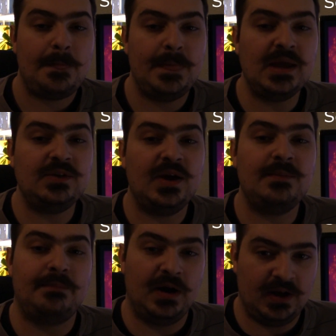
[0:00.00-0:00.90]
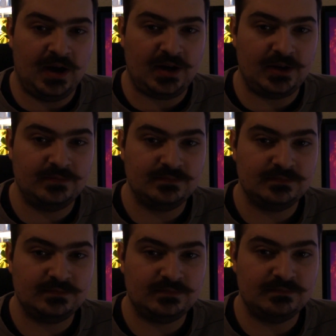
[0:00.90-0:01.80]
Then you had Bardock,
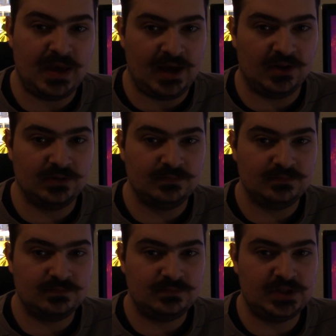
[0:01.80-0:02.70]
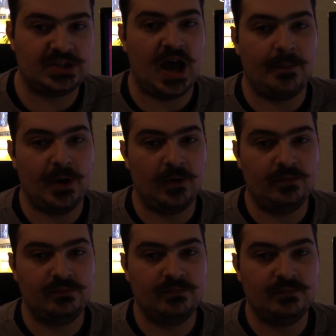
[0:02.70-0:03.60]
male, Tatapo,
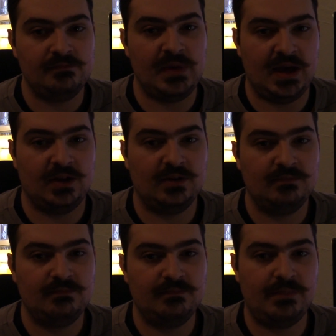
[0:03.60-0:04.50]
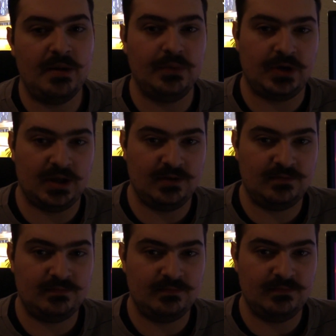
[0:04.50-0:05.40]
male, Pumbukin,
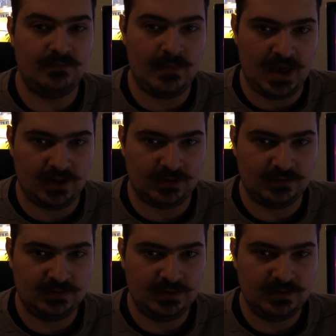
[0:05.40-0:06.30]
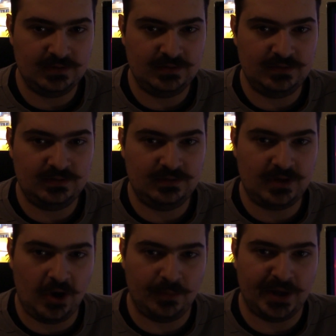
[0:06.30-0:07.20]
male,
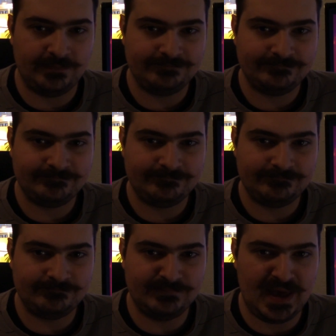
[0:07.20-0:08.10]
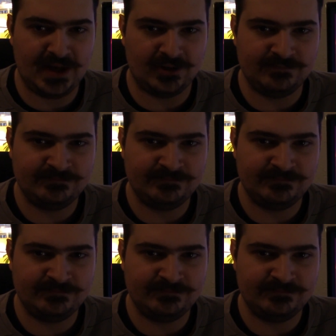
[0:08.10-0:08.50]
Toma, male.